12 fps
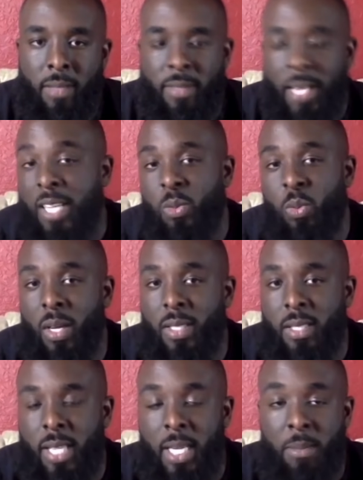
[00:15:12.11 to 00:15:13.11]
that's what
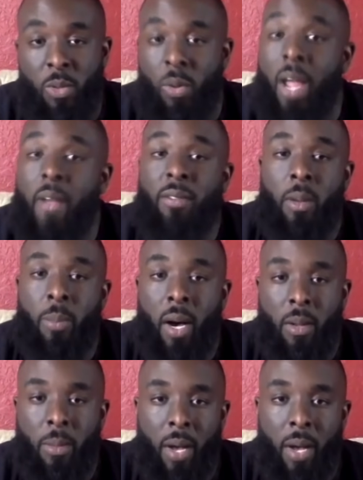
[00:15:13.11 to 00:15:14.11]
teams are raving about me.